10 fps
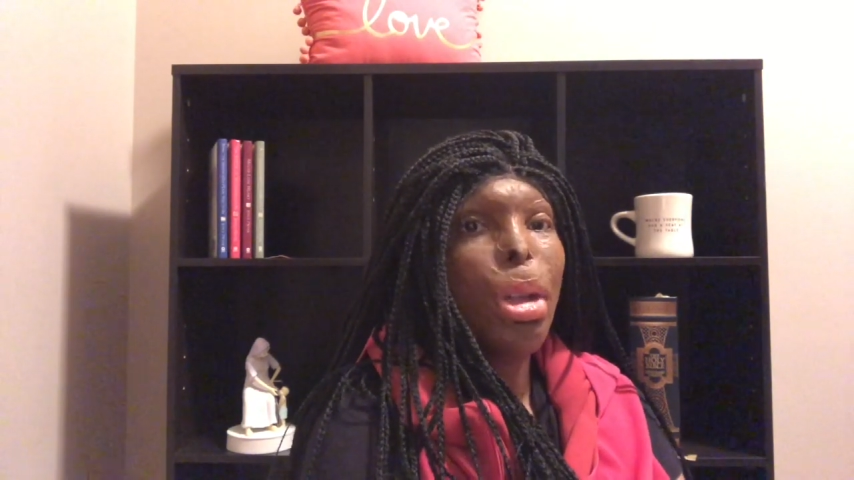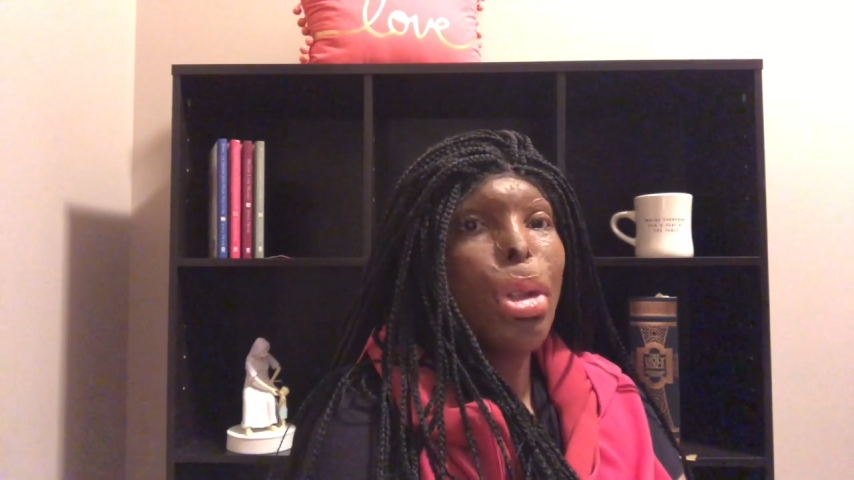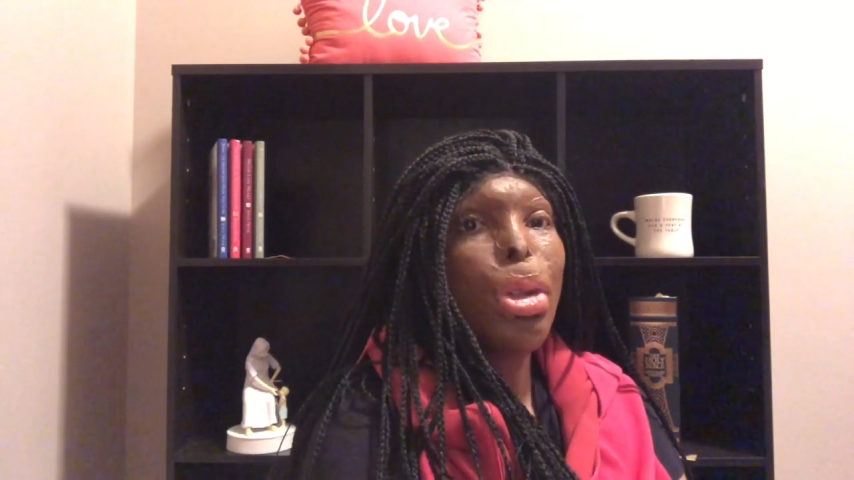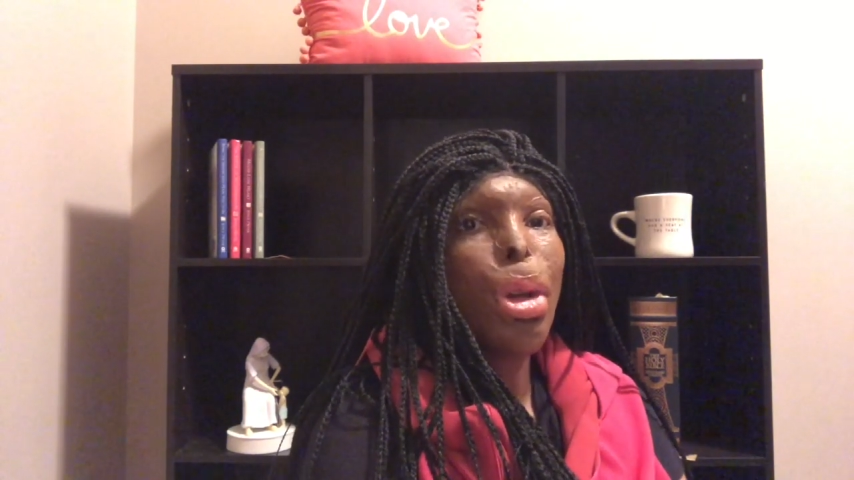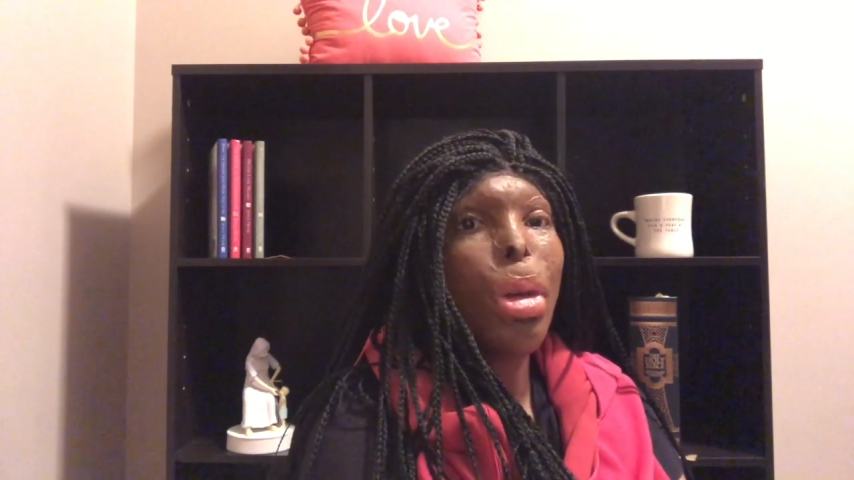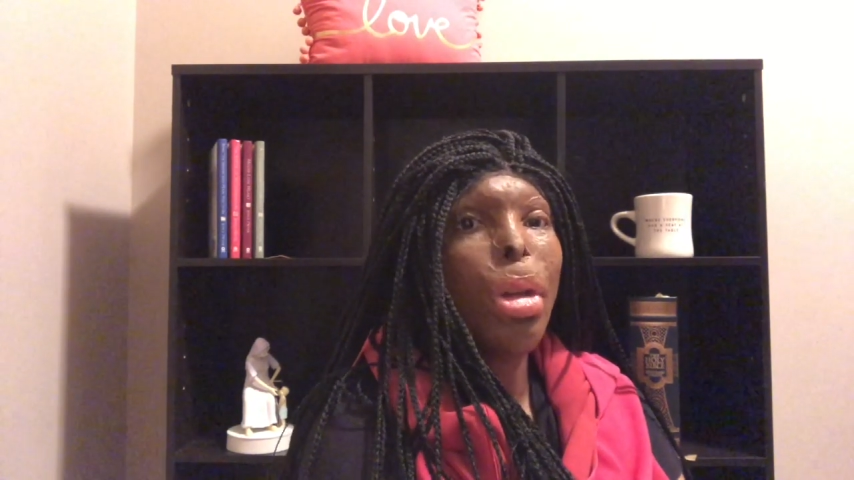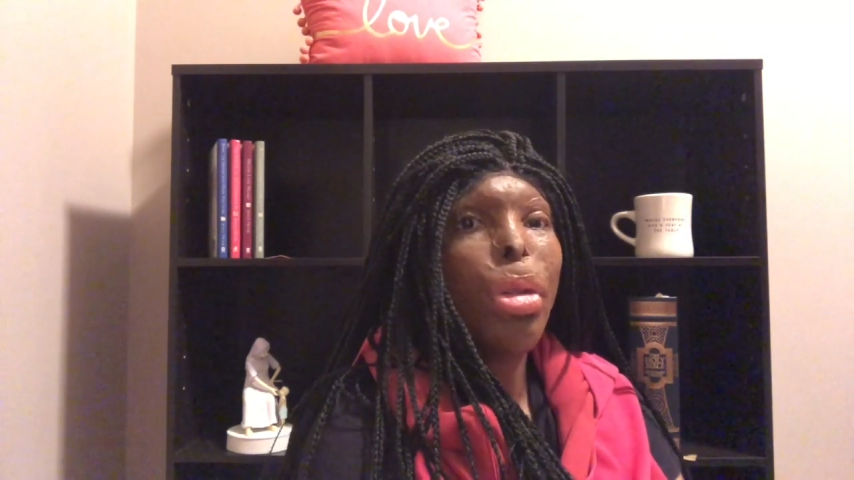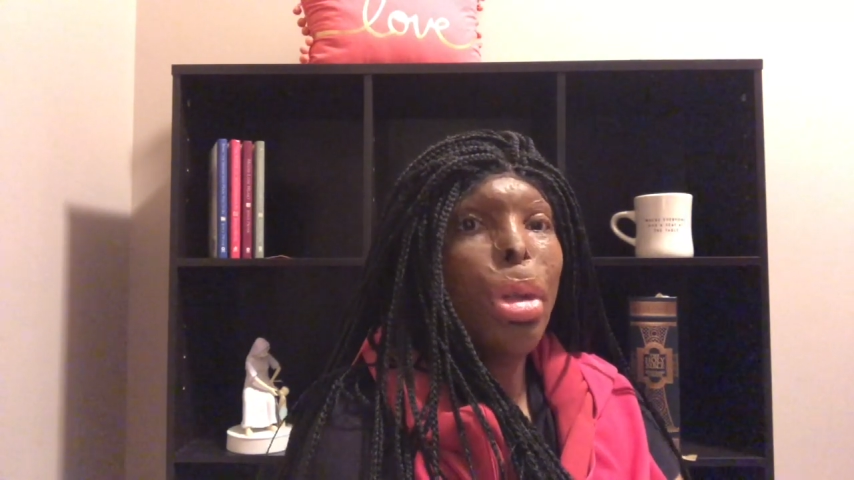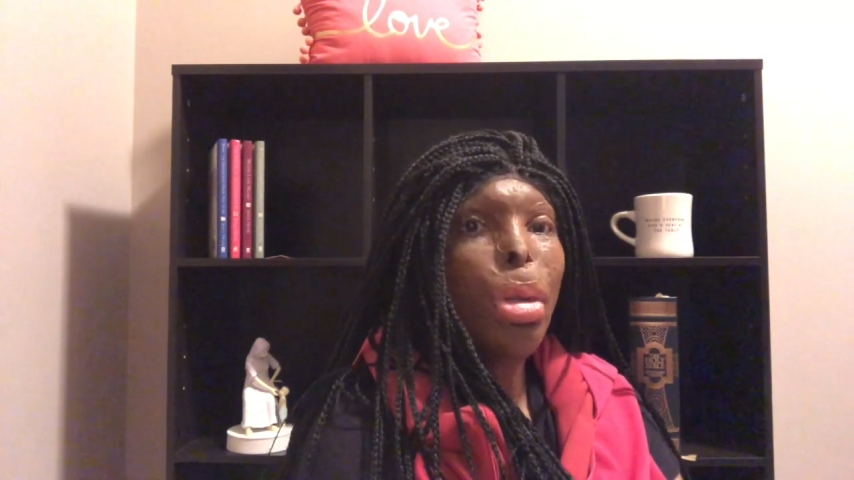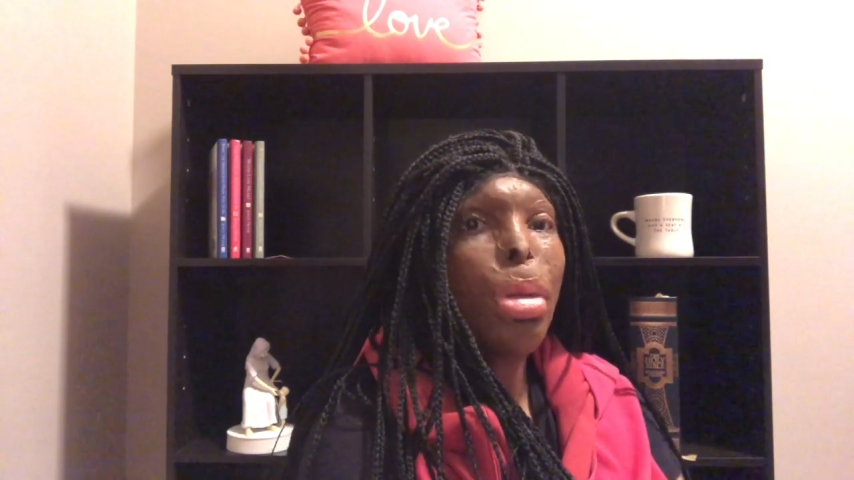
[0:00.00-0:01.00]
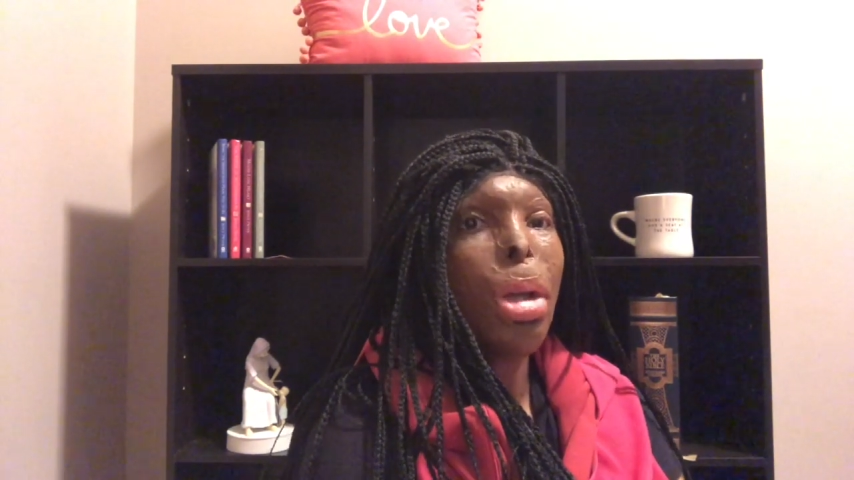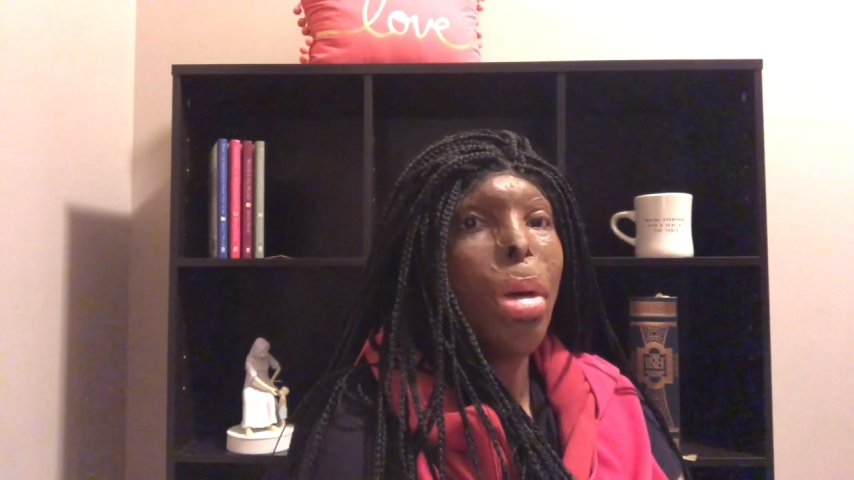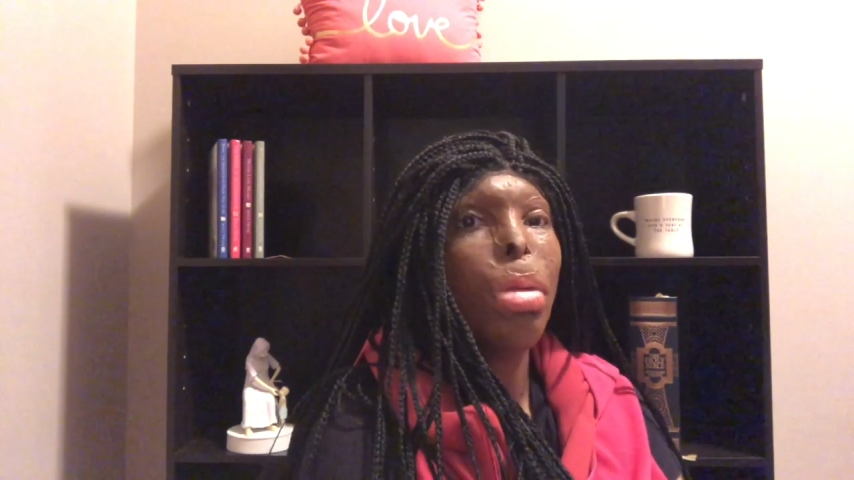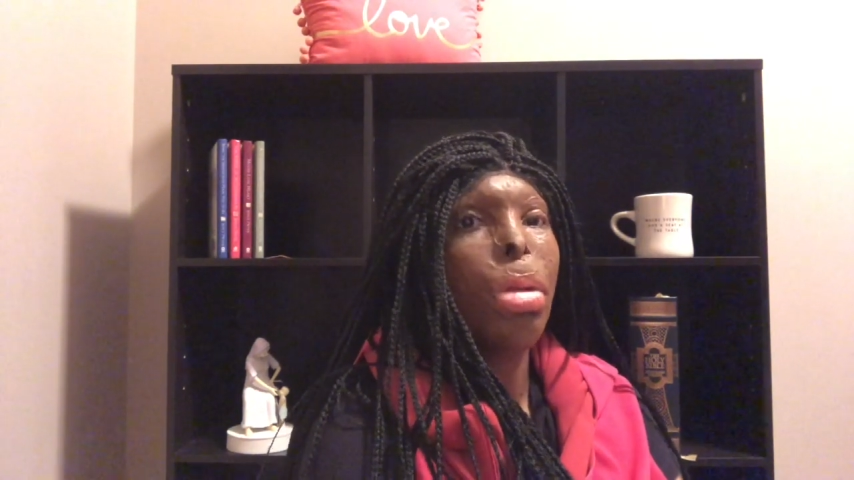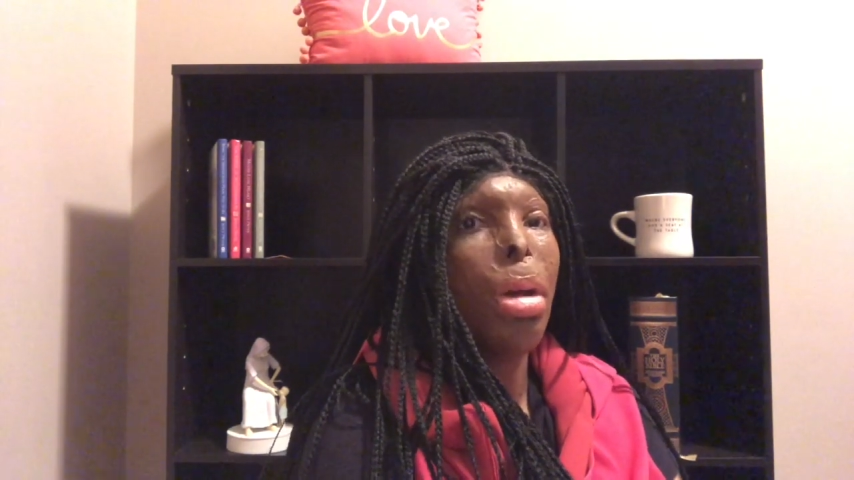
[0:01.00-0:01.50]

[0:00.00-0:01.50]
So if you don't